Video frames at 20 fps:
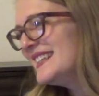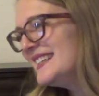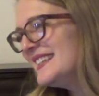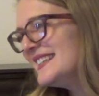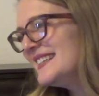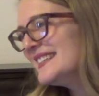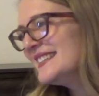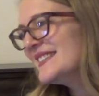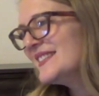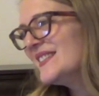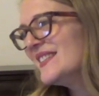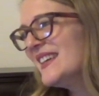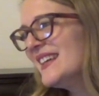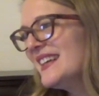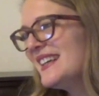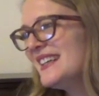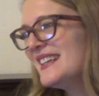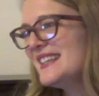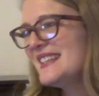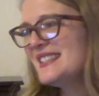All
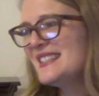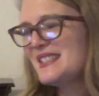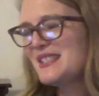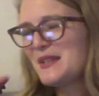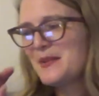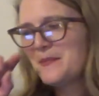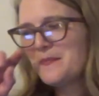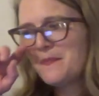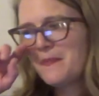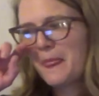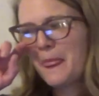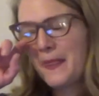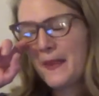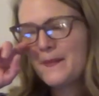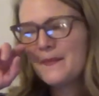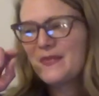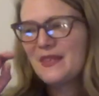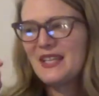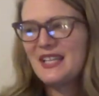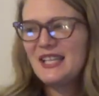right.
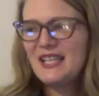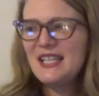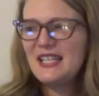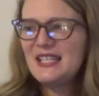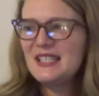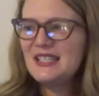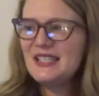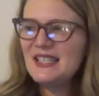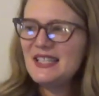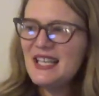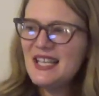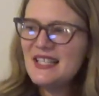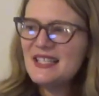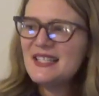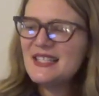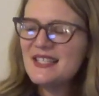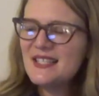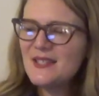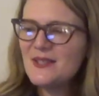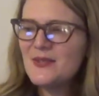
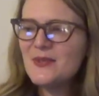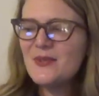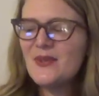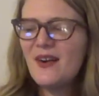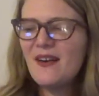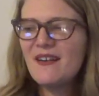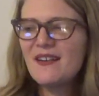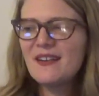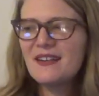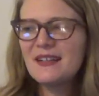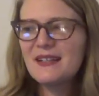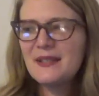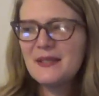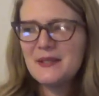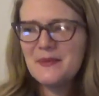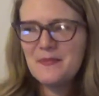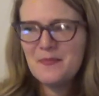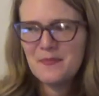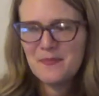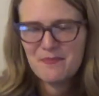Let's do our
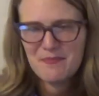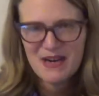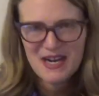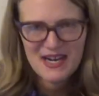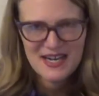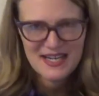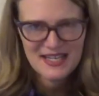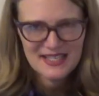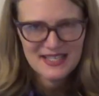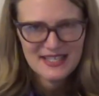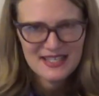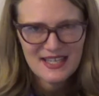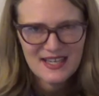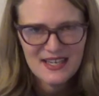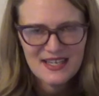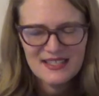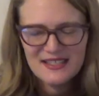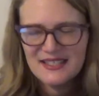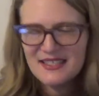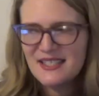good by
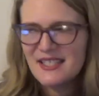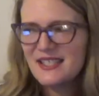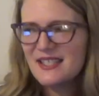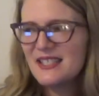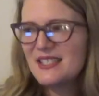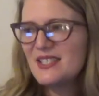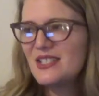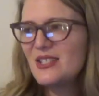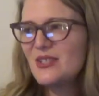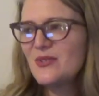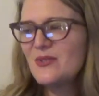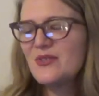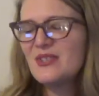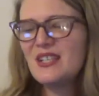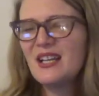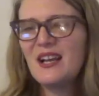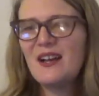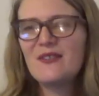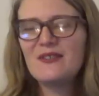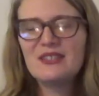song to the
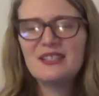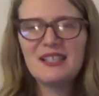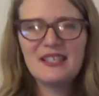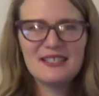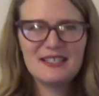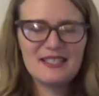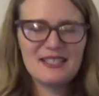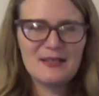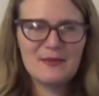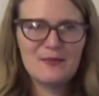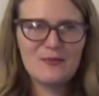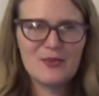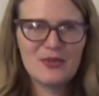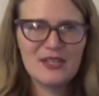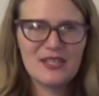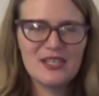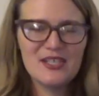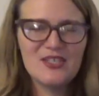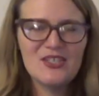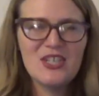tune of London
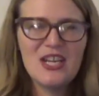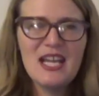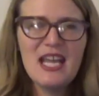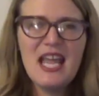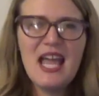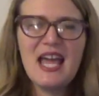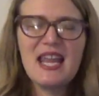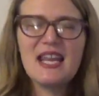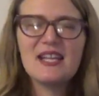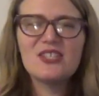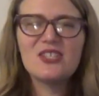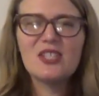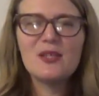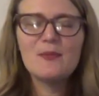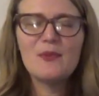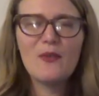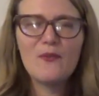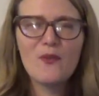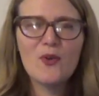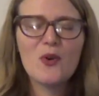Bridge. And actually
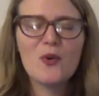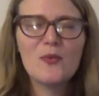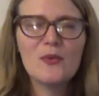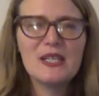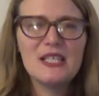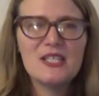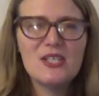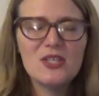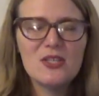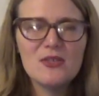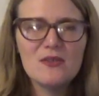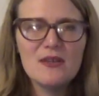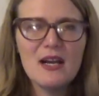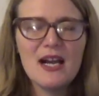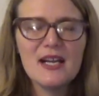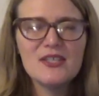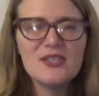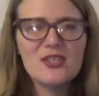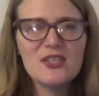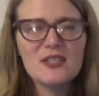before we do,
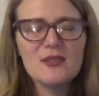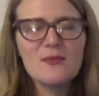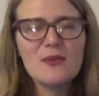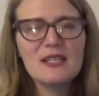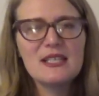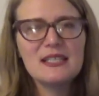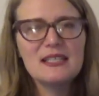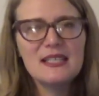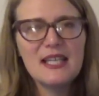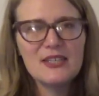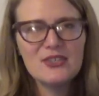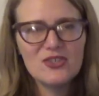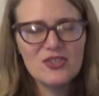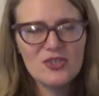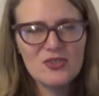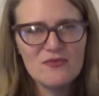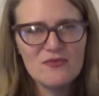I just want to let